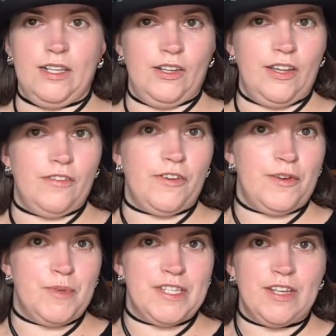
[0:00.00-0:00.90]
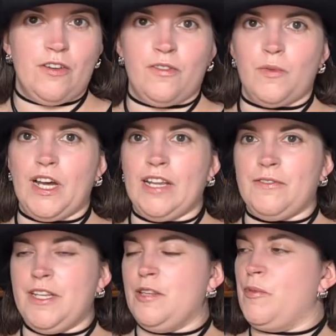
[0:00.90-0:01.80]
can look at the very busy cover while I
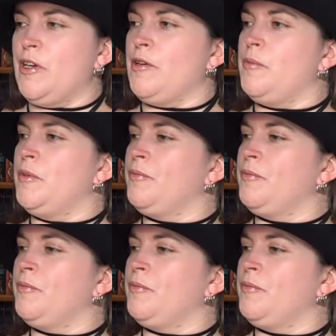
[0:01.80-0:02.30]
read the blurb.